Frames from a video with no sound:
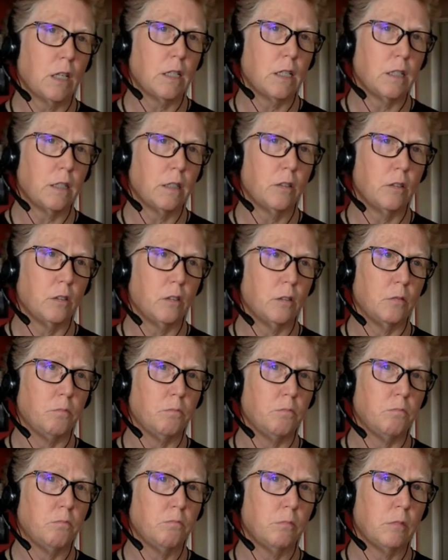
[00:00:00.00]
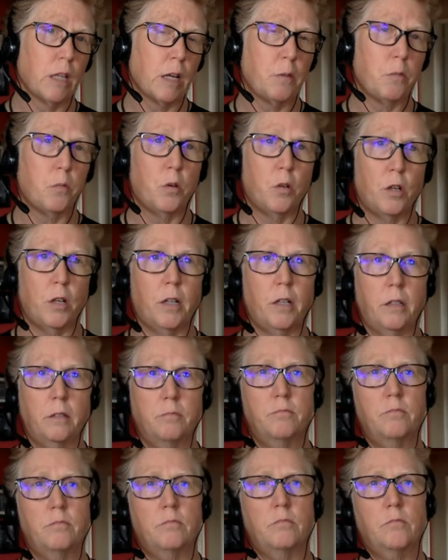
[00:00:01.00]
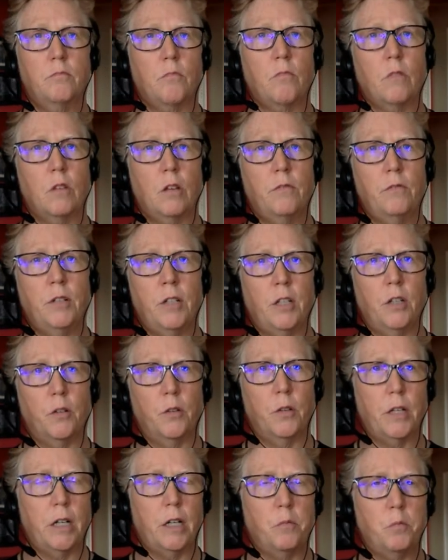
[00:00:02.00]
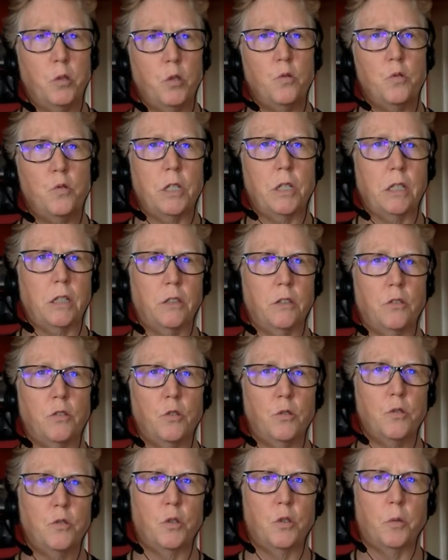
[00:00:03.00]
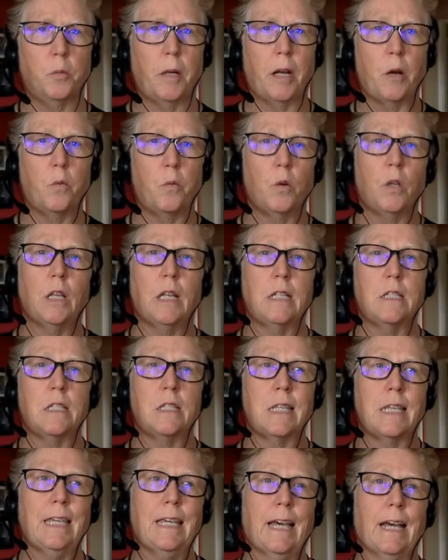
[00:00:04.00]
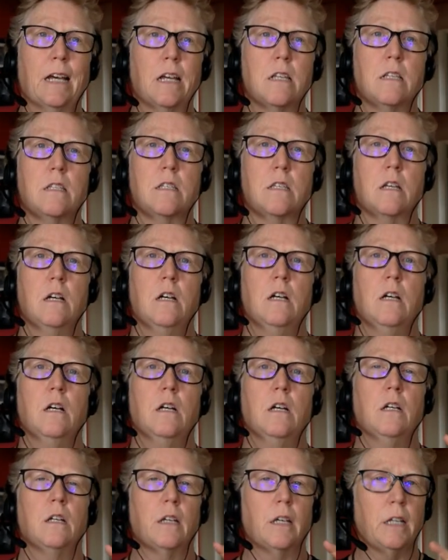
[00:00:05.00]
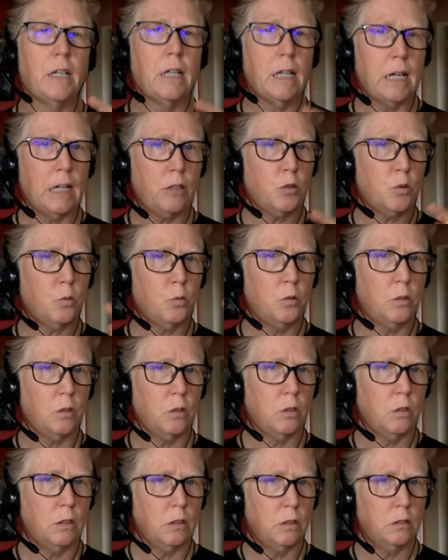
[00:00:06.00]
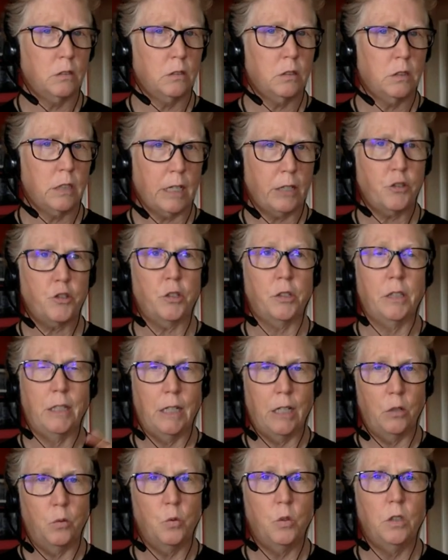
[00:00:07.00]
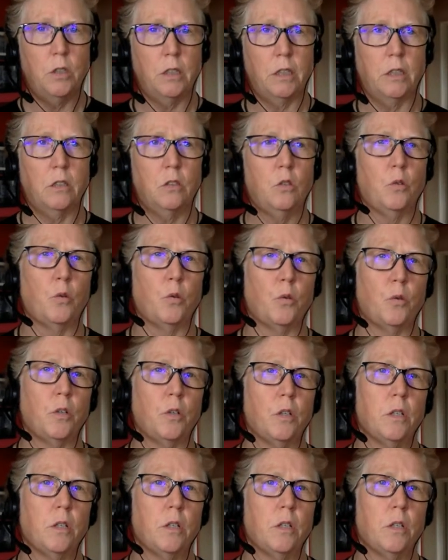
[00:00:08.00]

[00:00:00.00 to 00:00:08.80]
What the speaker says: the library video that I'm using on YouTube, and I realized he has an actual section that I will include